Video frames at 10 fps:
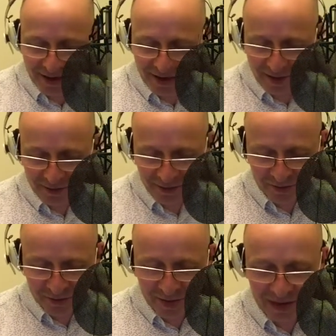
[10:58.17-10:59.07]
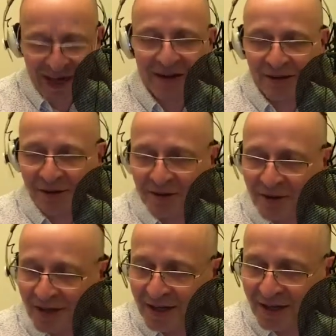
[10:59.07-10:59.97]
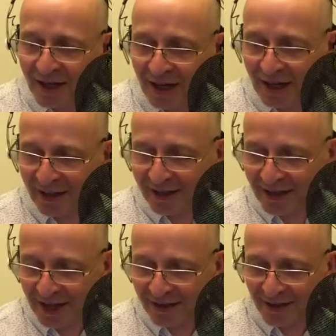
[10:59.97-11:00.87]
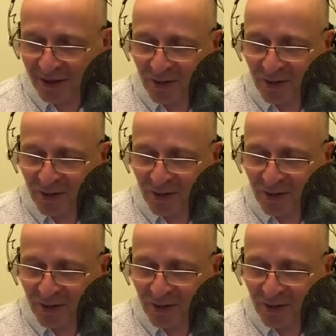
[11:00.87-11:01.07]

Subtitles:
Of course, my narrow England-esque